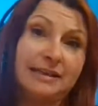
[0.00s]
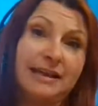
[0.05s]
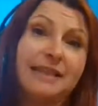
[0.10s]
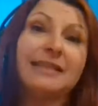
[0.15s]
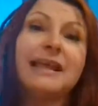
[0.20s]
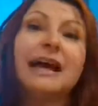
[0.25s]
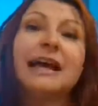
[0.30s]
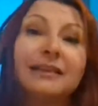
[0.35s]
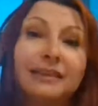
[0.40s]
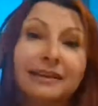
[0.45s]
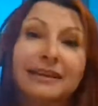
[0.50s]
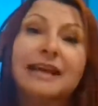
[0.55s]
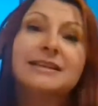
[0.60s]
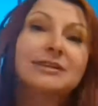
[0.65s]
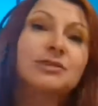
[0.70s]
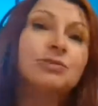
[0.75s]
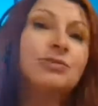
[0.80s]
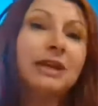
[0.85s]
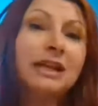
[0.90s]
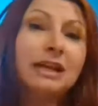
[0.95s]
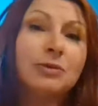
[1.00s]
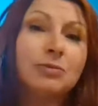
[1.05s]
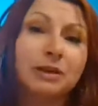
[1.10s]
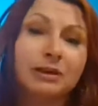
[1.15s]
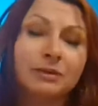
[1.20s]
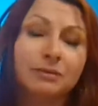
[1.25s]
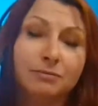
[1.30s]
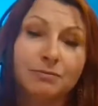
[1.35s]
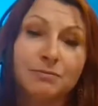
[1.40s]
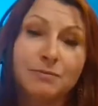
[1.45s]
And that's really what
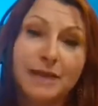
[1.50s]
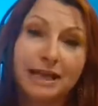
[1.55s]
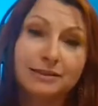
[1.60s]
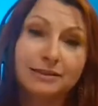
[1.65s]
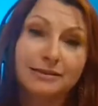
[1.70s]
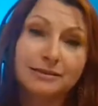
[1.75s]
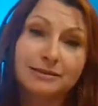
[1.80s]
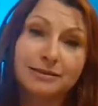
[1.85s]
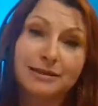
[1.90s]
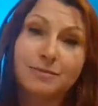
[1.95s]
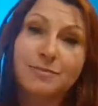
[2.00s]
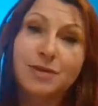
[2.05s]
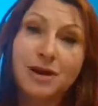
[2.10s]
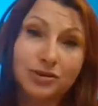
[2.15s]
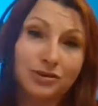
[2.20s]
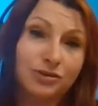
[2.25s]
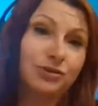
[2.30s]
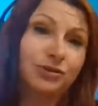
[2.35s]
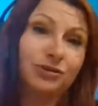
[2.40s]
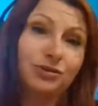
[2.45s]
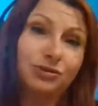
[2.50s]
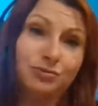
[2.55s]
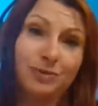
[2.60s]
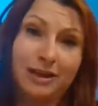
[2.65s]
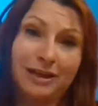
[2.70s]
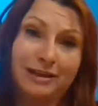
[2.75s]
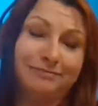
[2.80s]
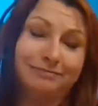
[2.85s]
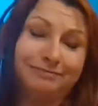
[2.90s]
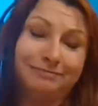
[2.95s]
meant the most to me.